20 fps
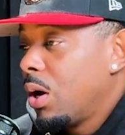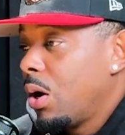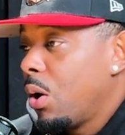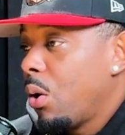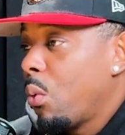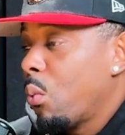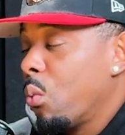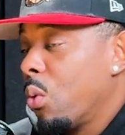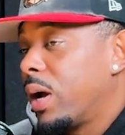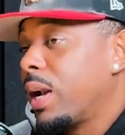
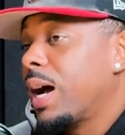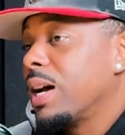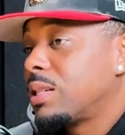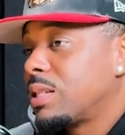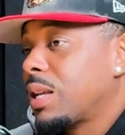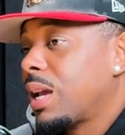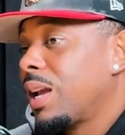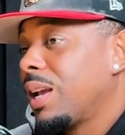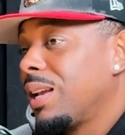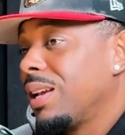what I
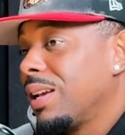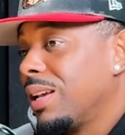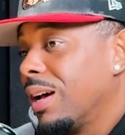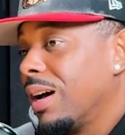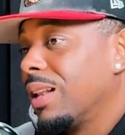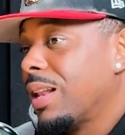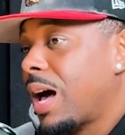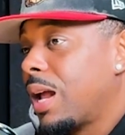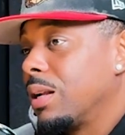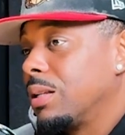say
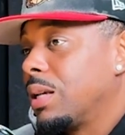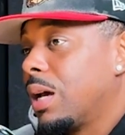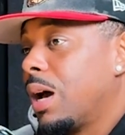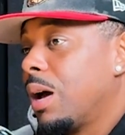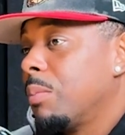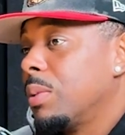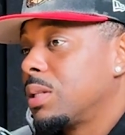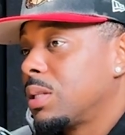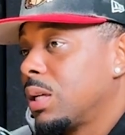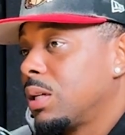a lot of
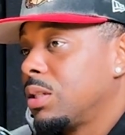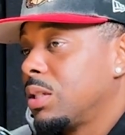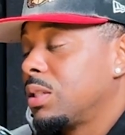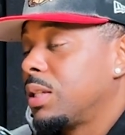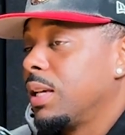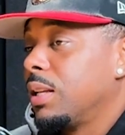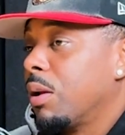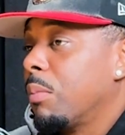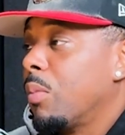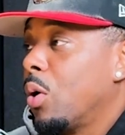time, instead of just
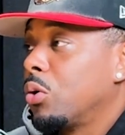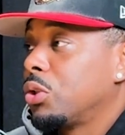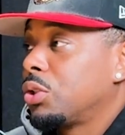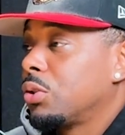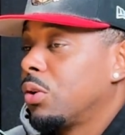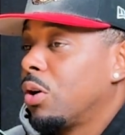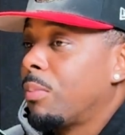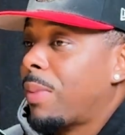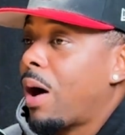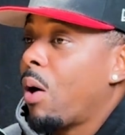getting
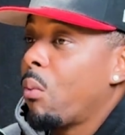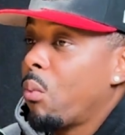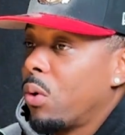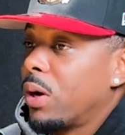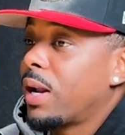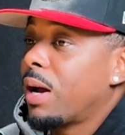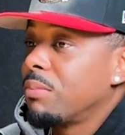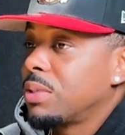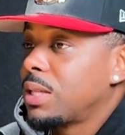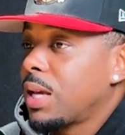emotional about
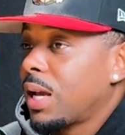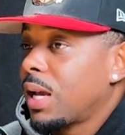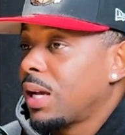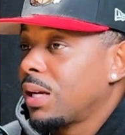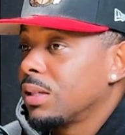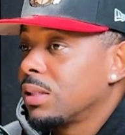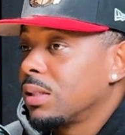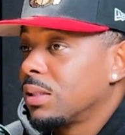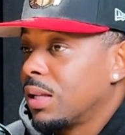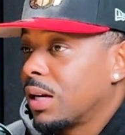what I'm
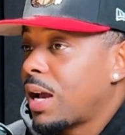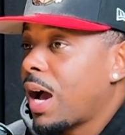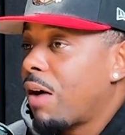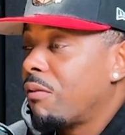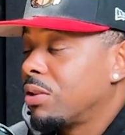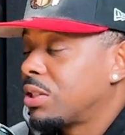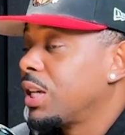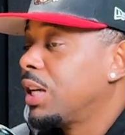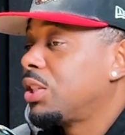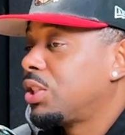saying, the
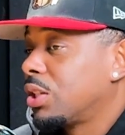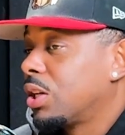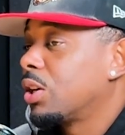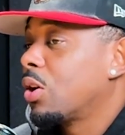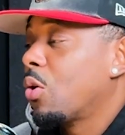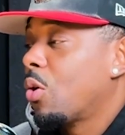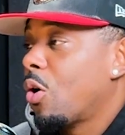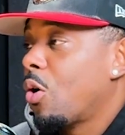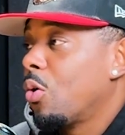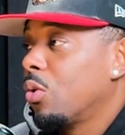conversation could
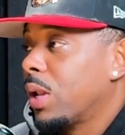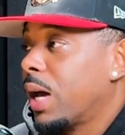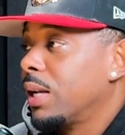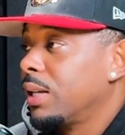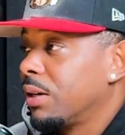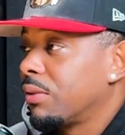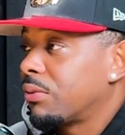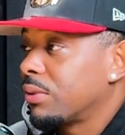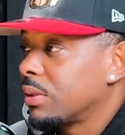go a whole lot different.